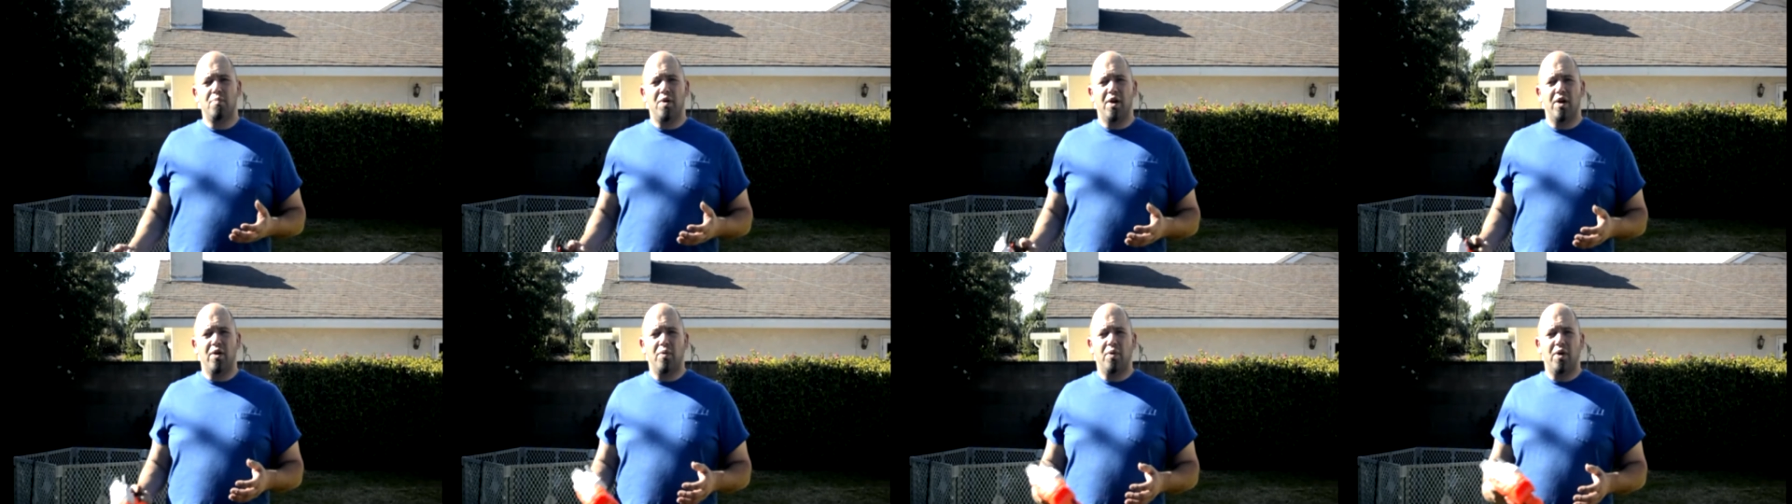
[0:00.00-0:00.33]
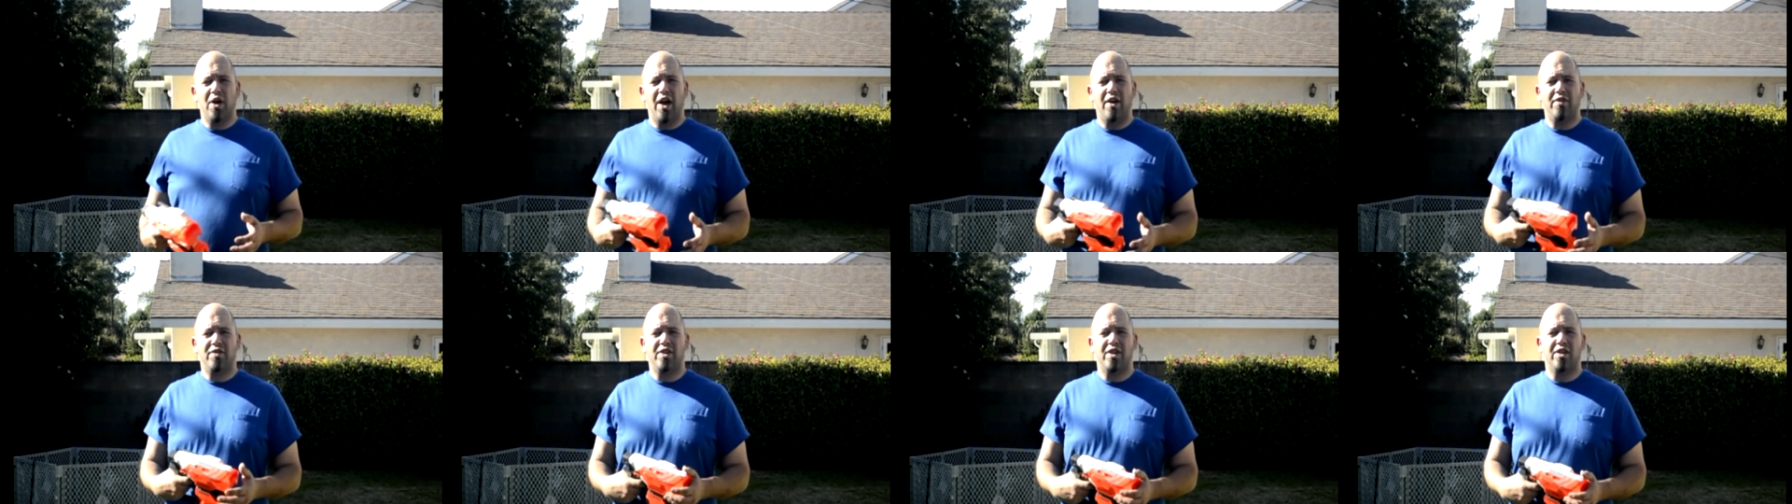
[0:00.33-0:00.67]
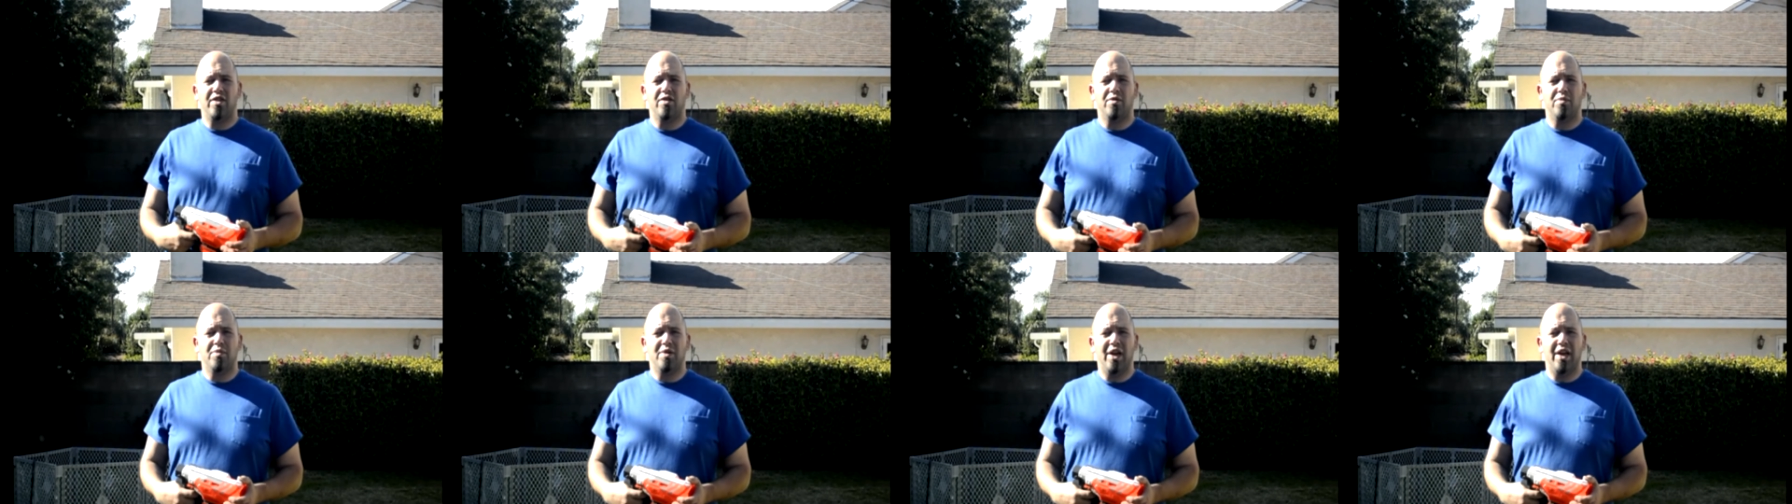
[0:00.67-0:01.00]
but we'll have to
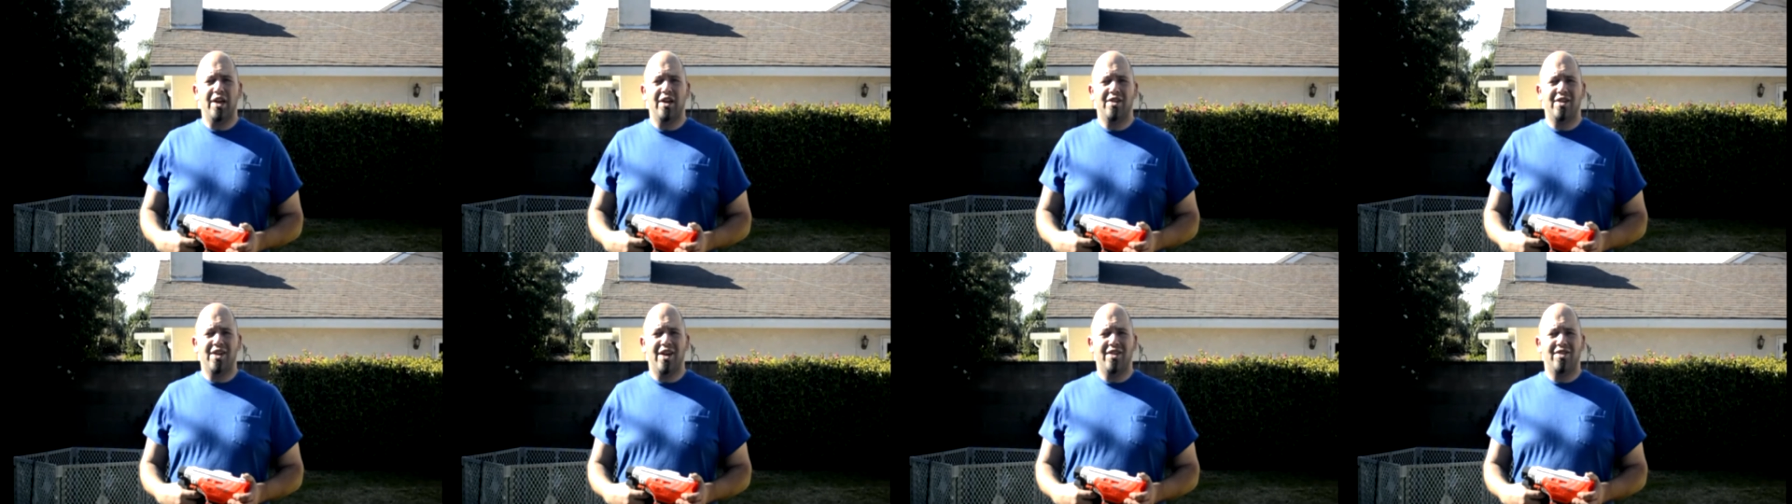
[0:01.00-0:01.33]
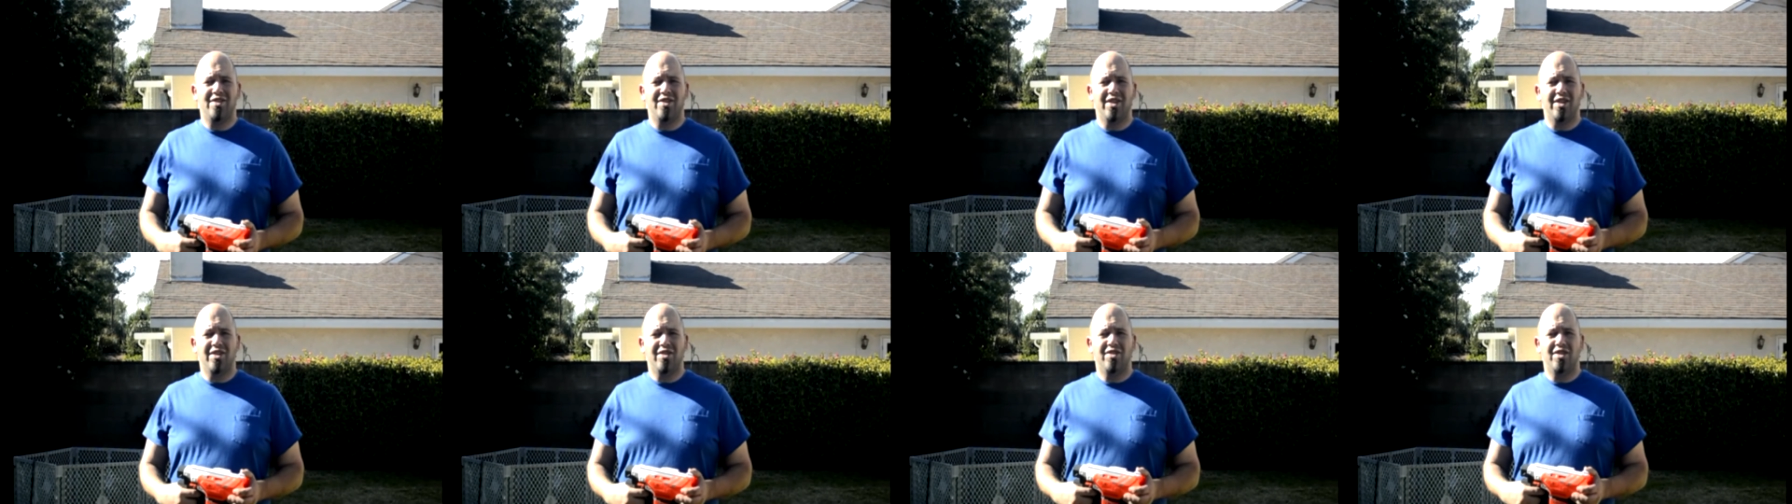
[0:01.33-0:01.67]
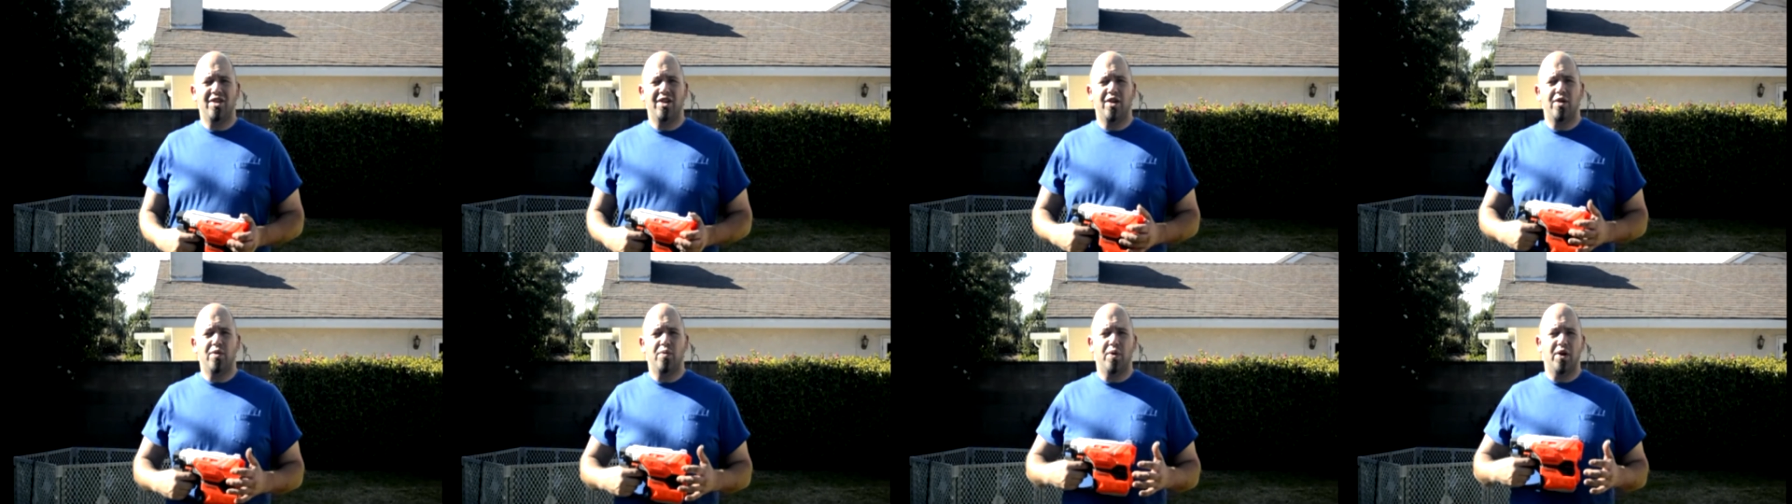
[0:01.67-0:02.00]
get some data testing to
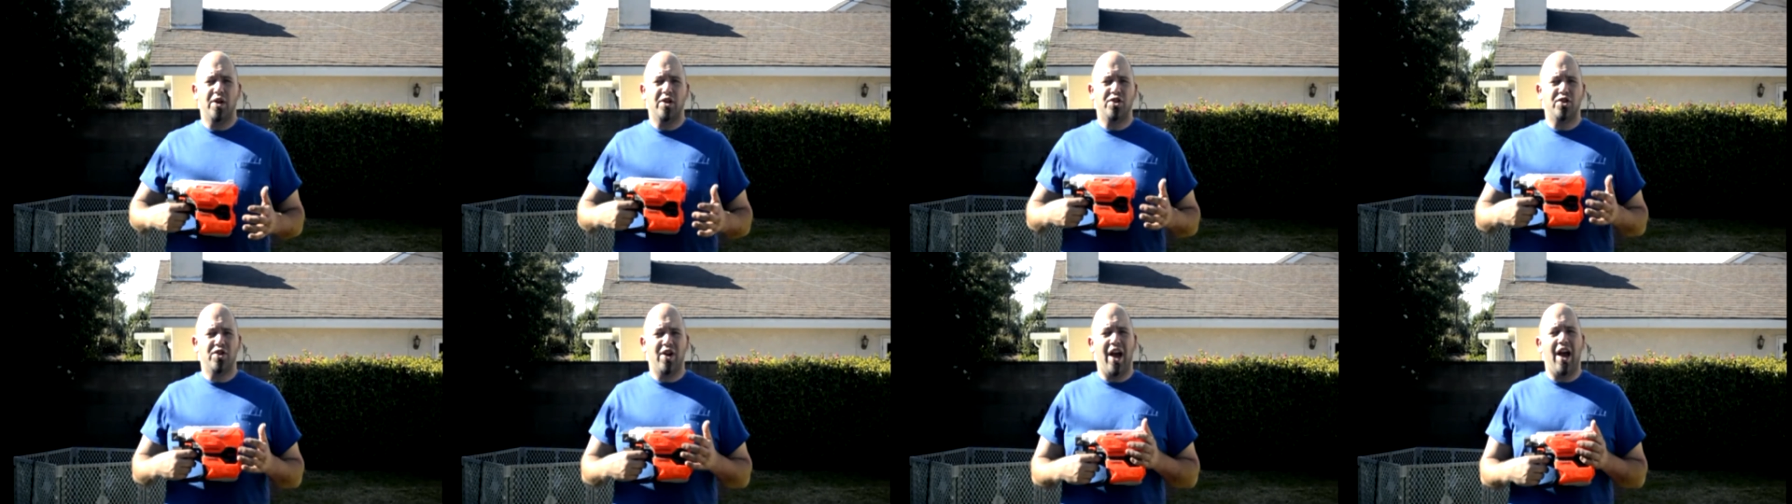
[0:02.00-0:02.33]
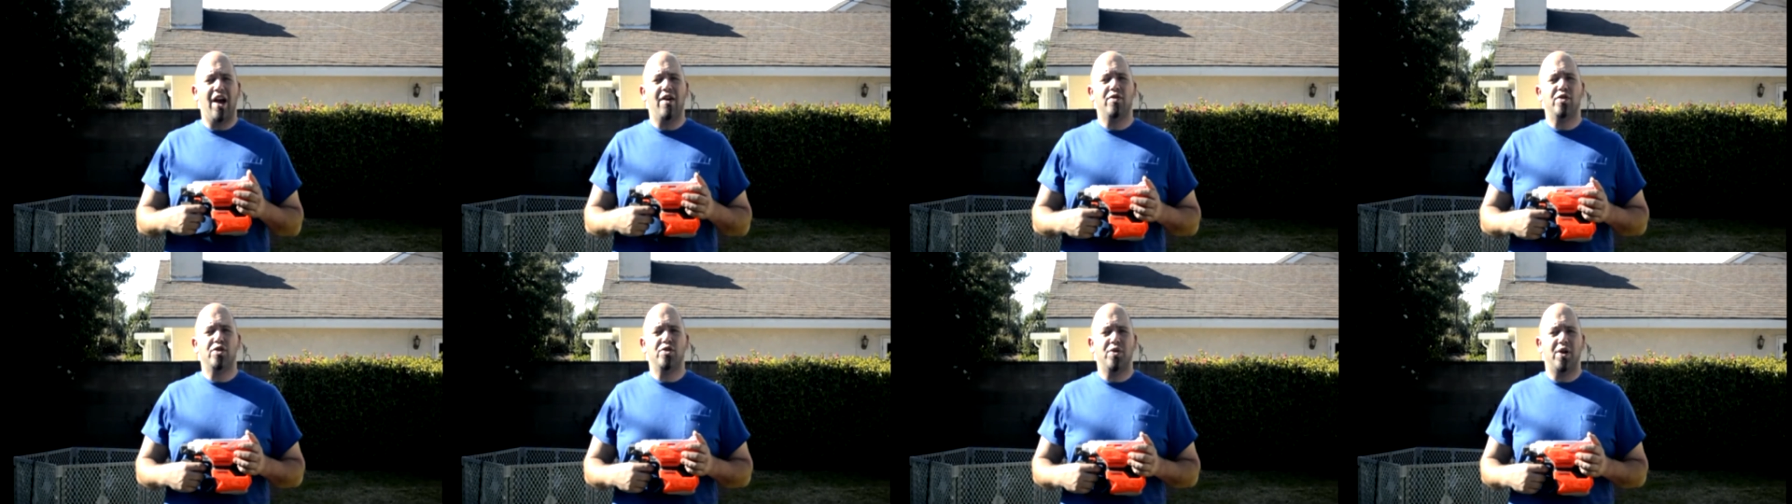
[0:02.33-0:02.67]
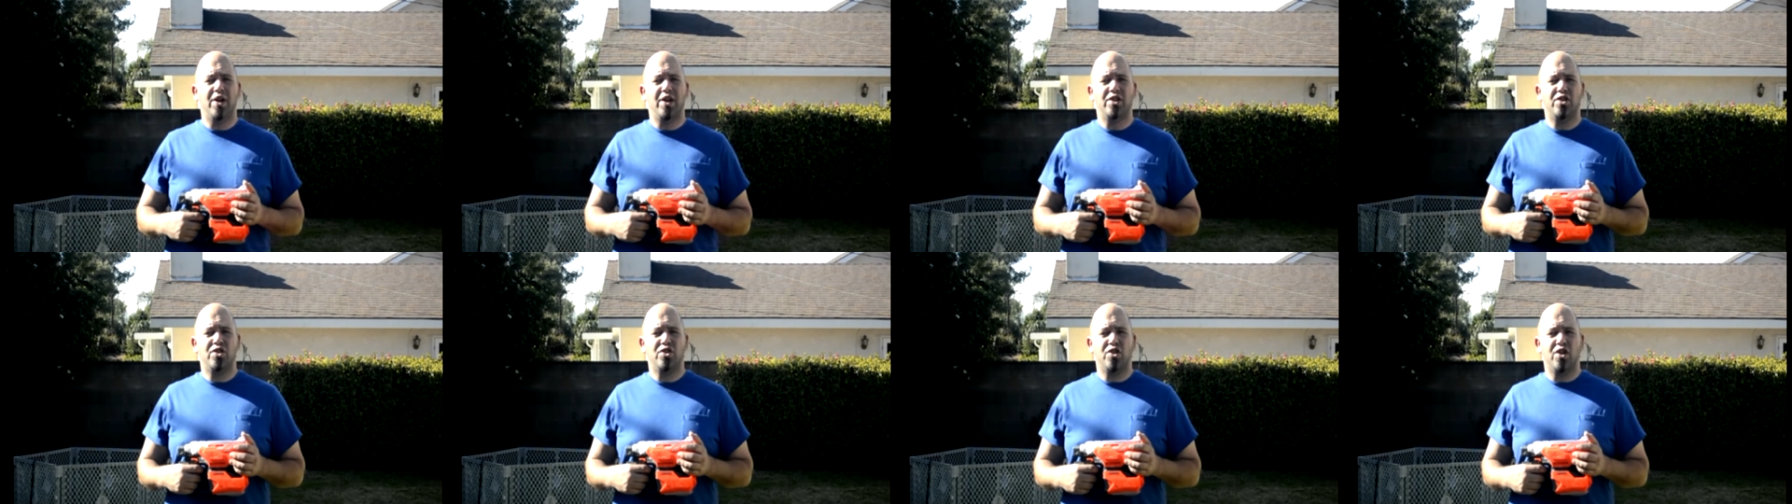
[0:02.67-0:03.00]
see what your average
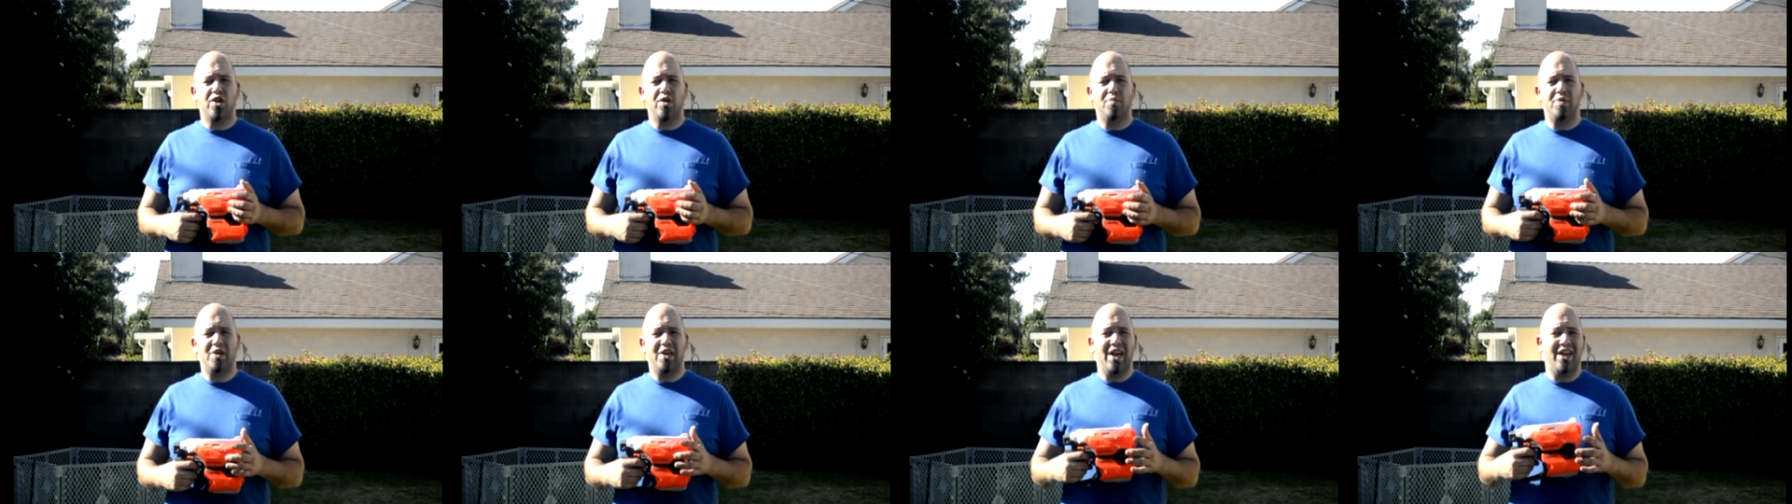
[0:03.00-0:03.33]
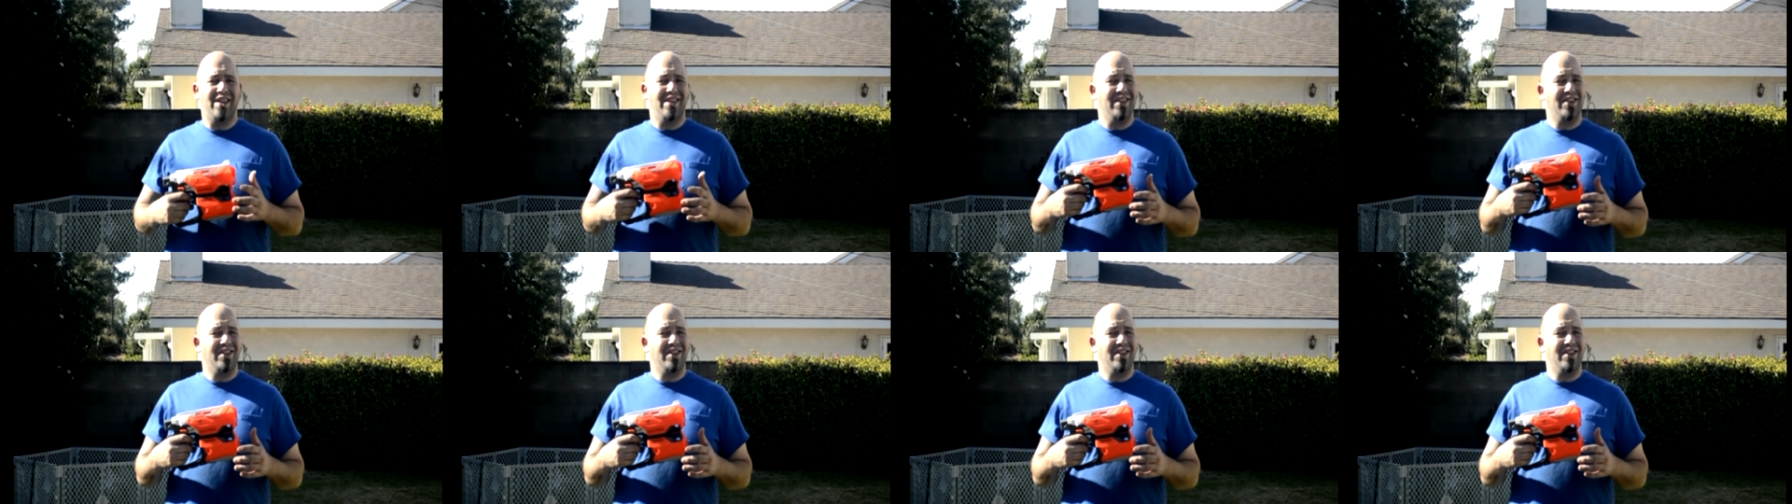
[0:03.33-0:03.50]
range is going to be.